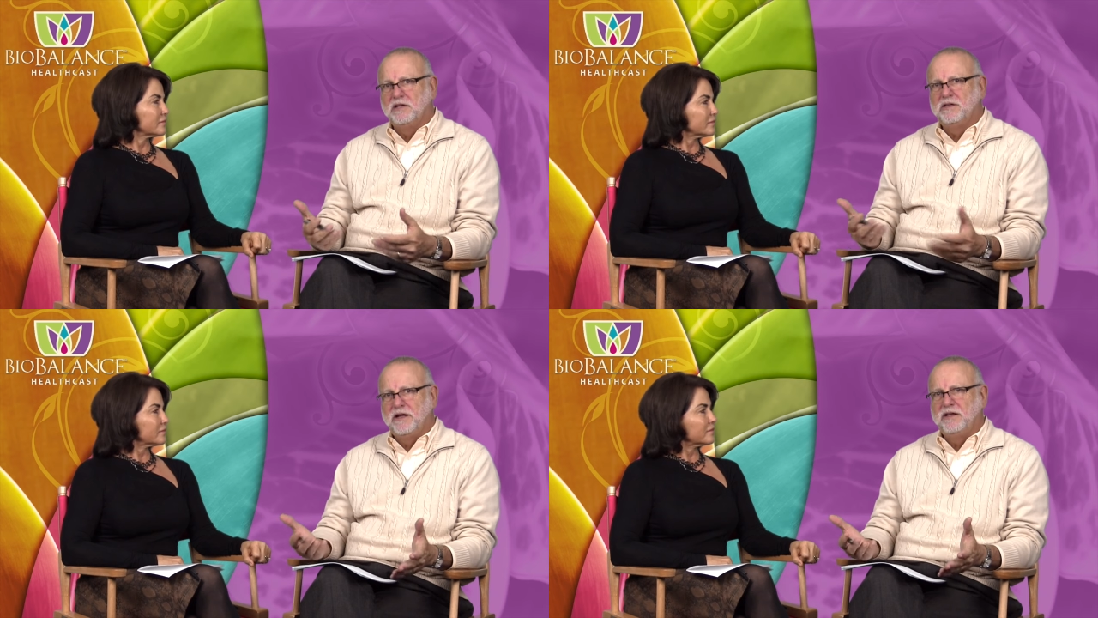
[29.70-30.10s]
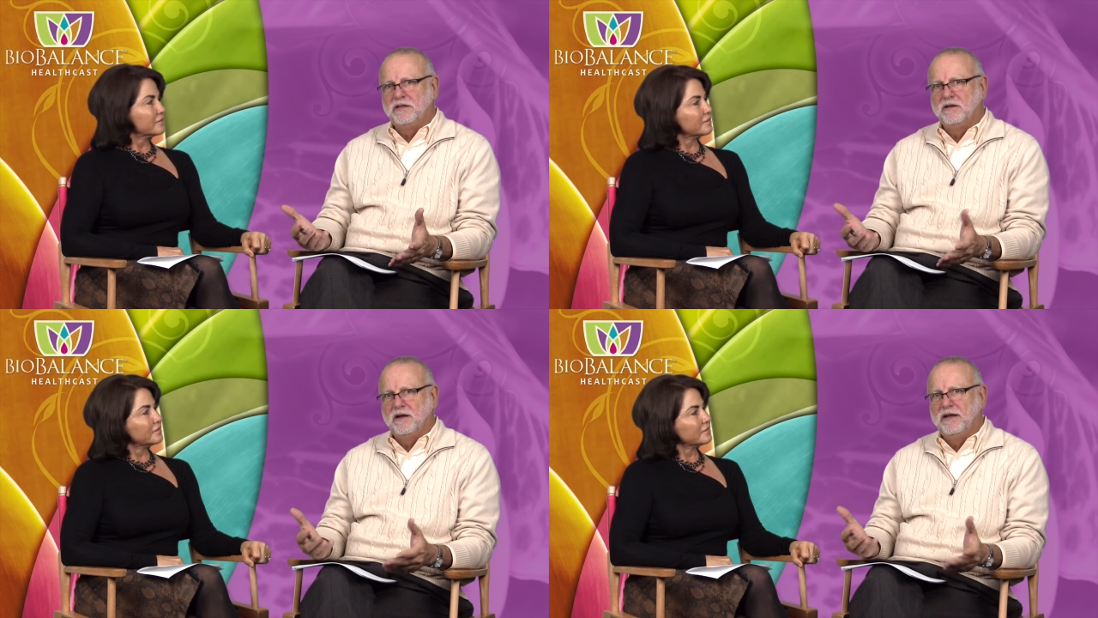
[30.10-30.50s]
Speaker 1: Not tonight,
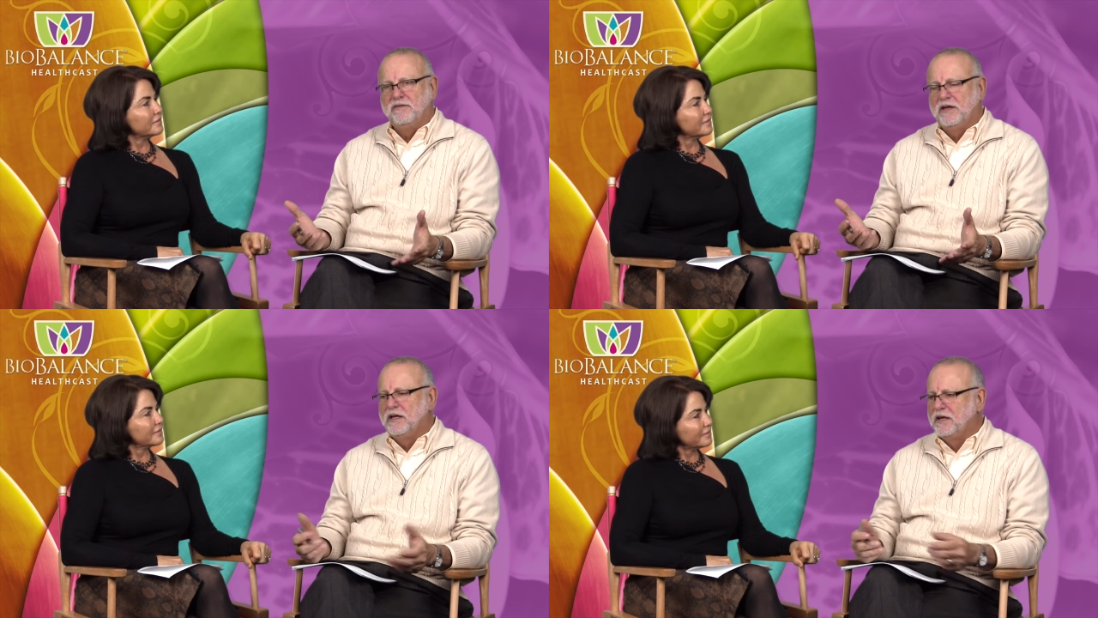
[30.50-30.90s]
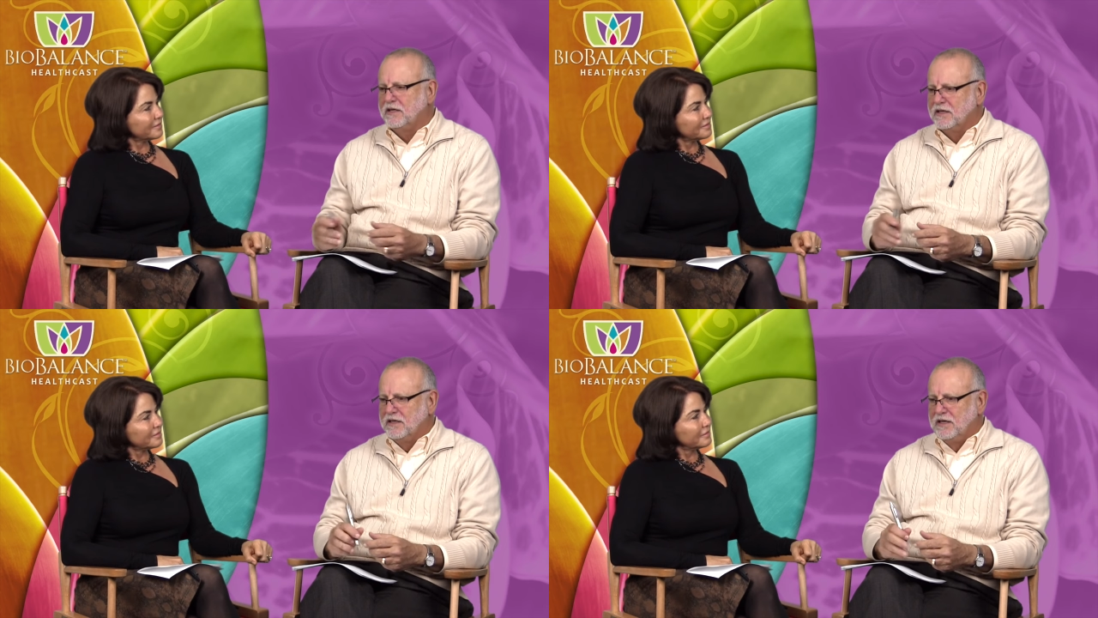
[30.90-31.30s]
dear, I have a
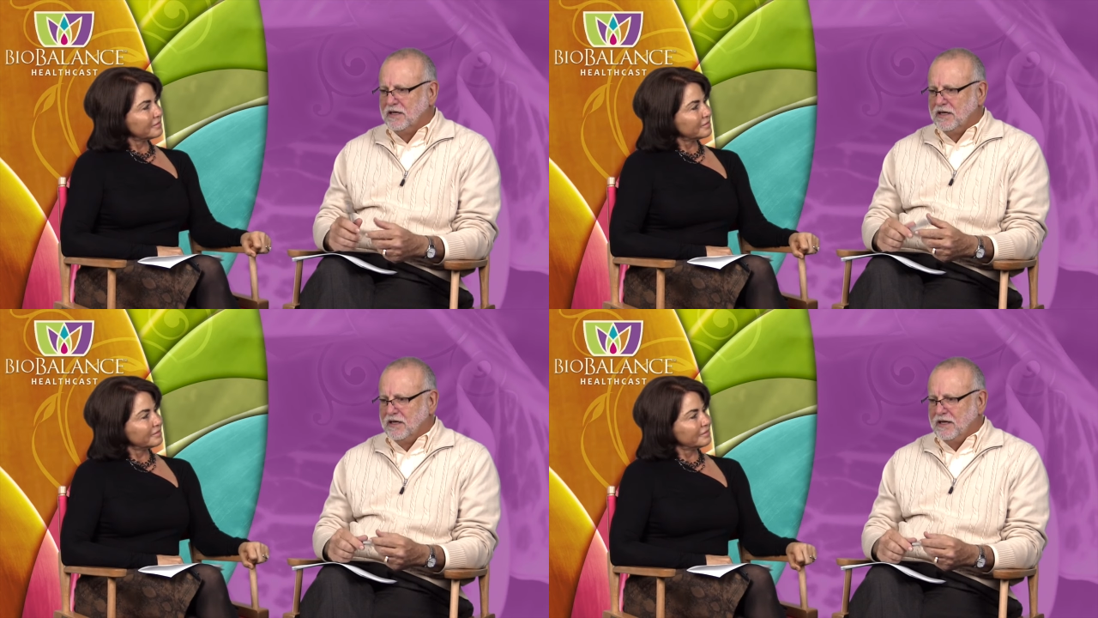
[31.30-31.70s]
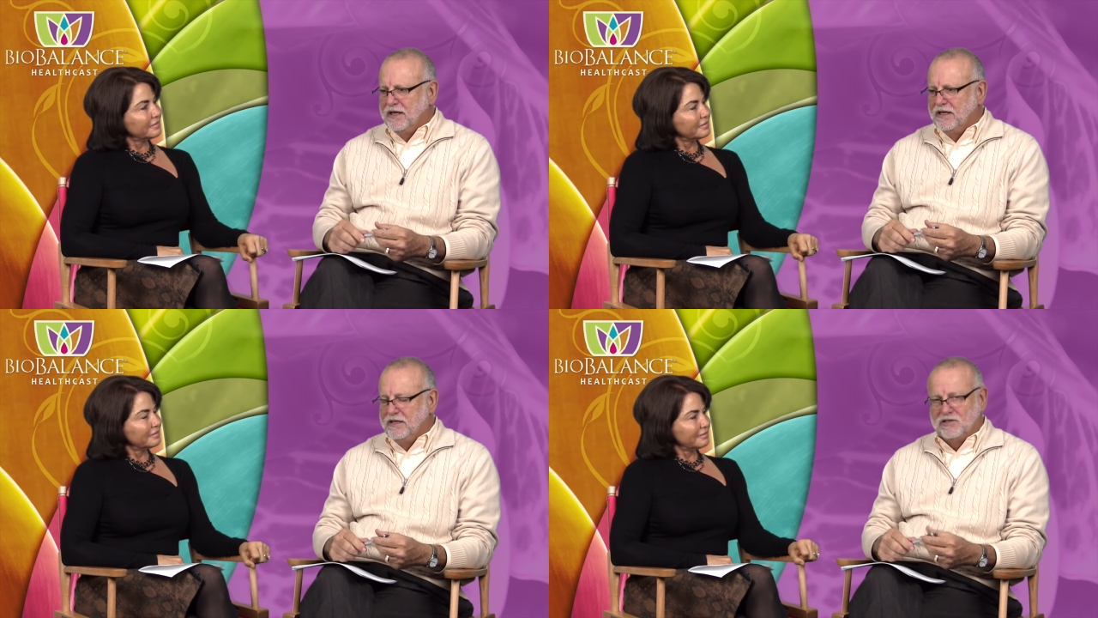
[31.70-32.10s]
headache.
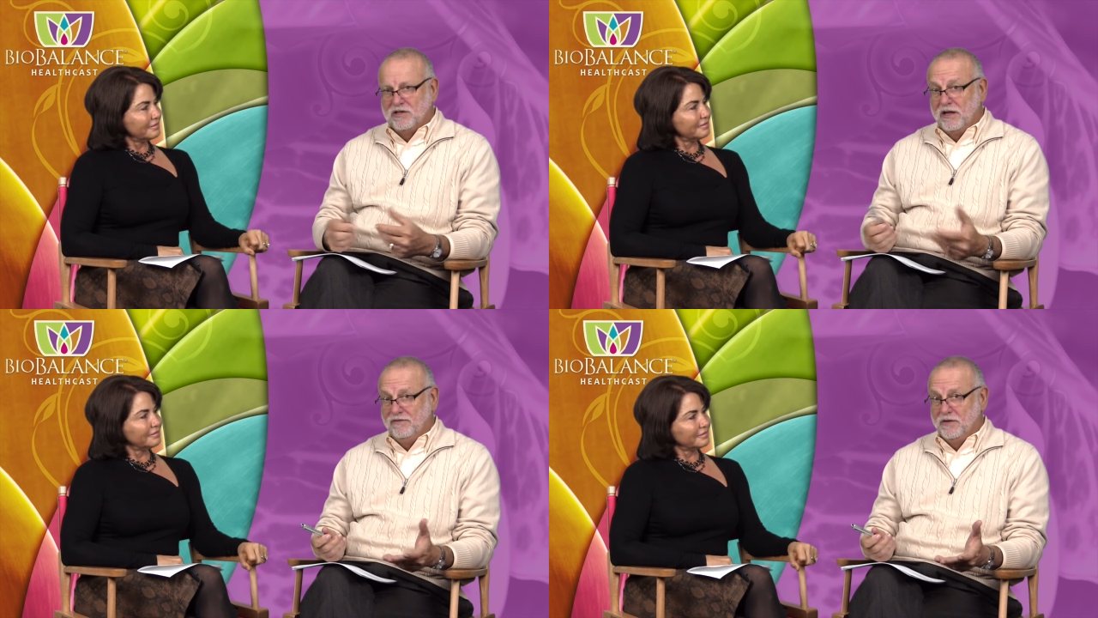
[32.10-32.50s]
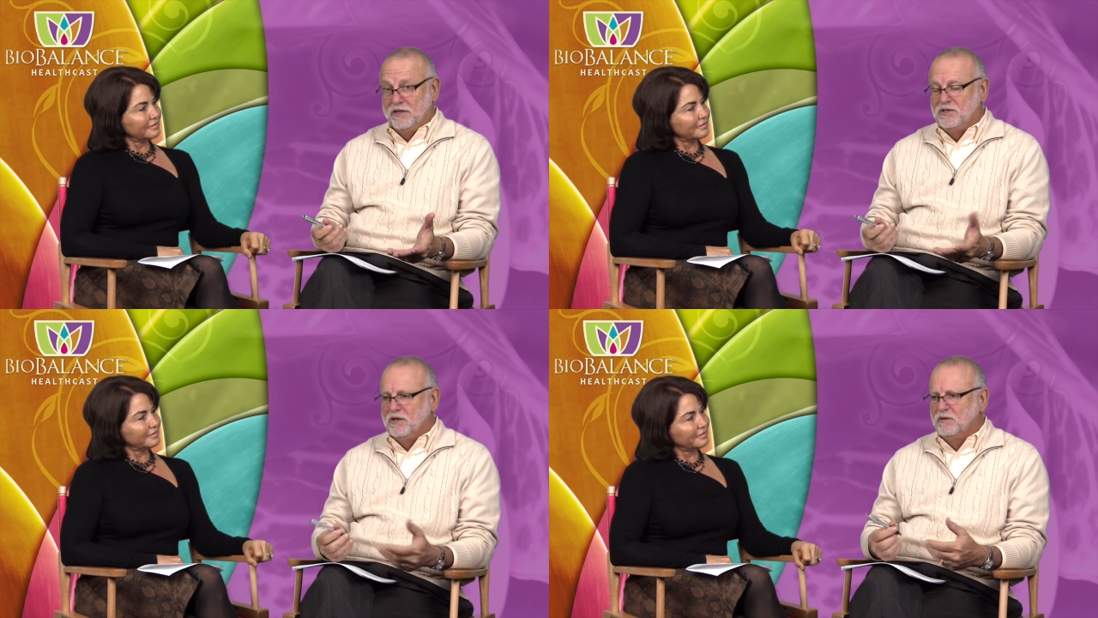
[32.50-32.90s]
And it's not a funny
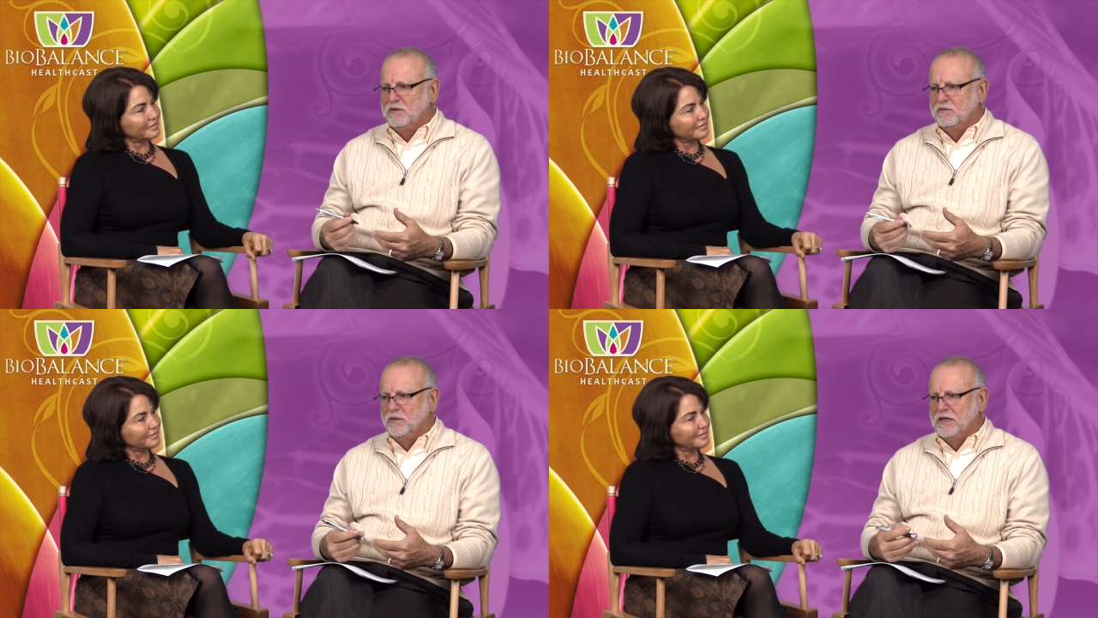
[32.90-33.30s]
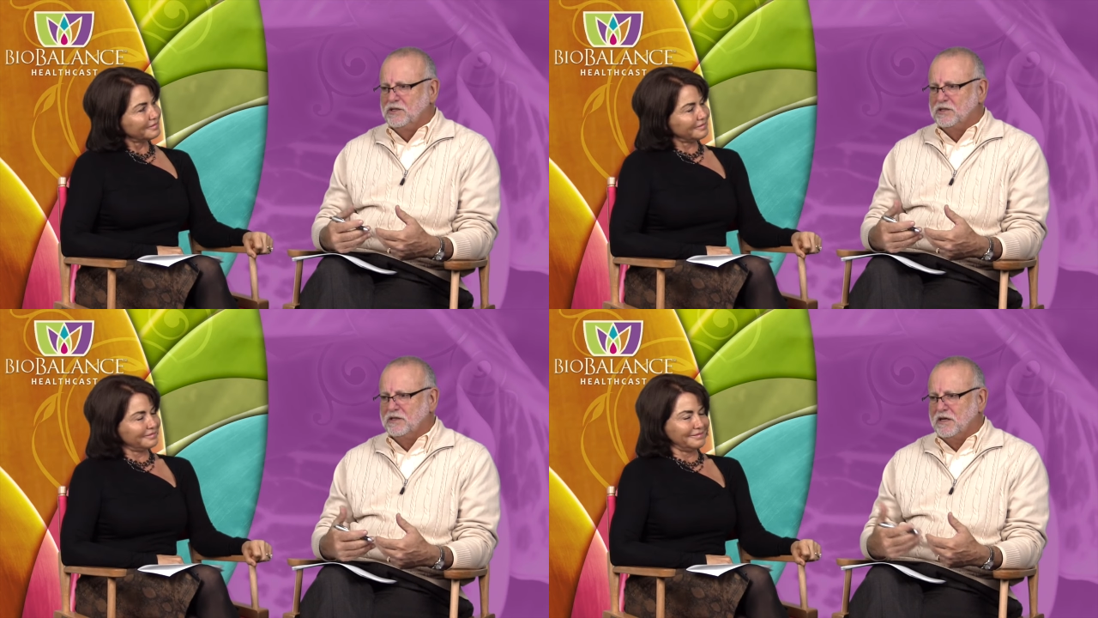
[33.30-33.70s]
joke, but
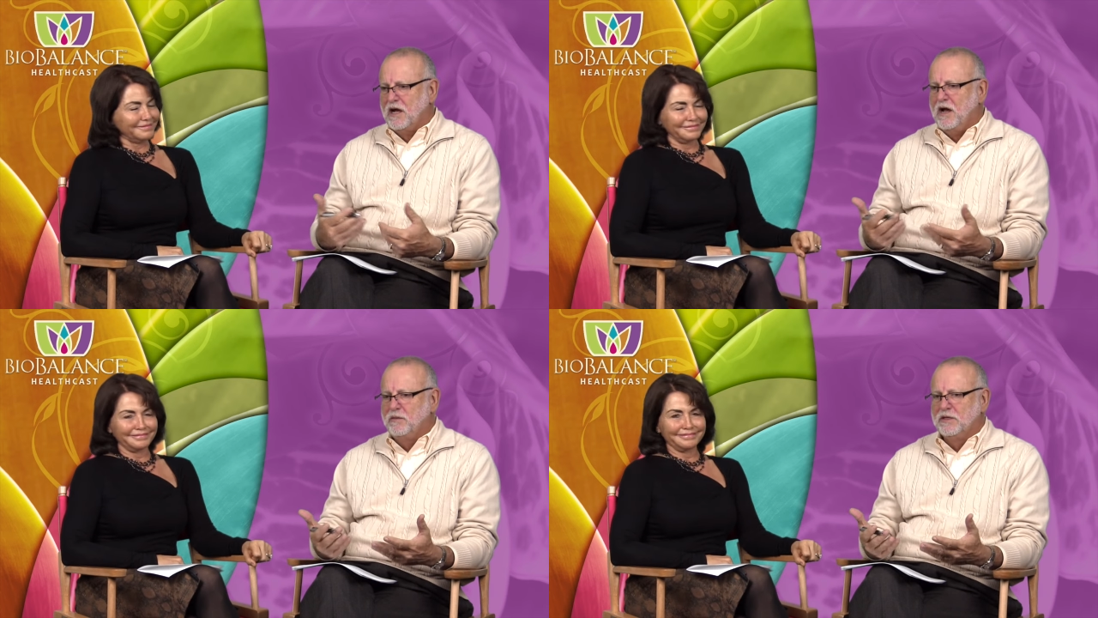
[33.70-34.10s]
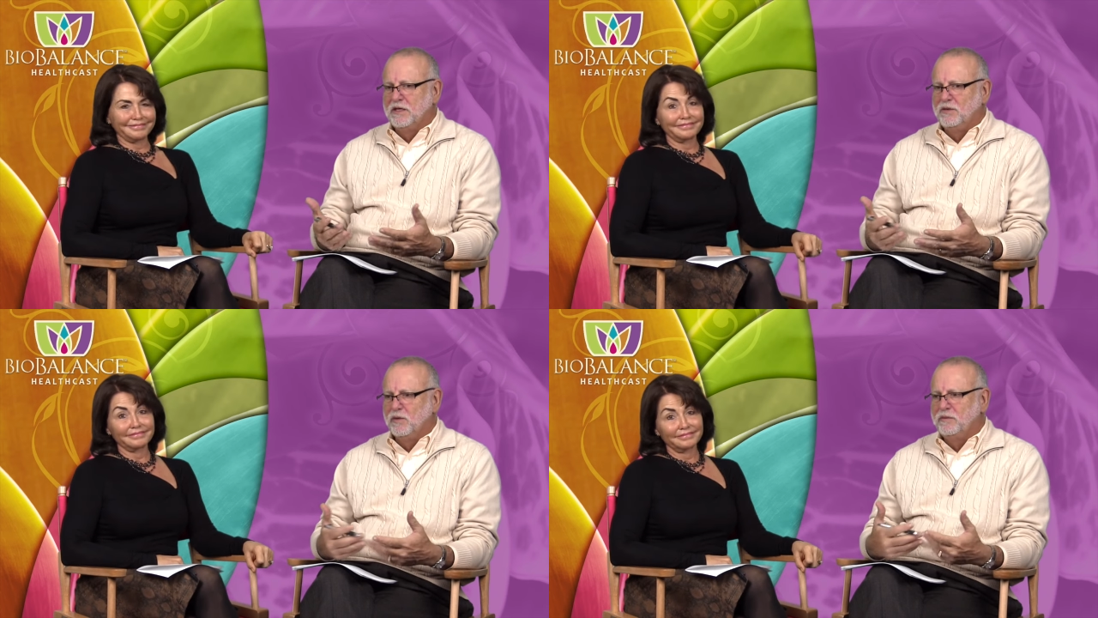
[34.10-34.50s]
it's a commonly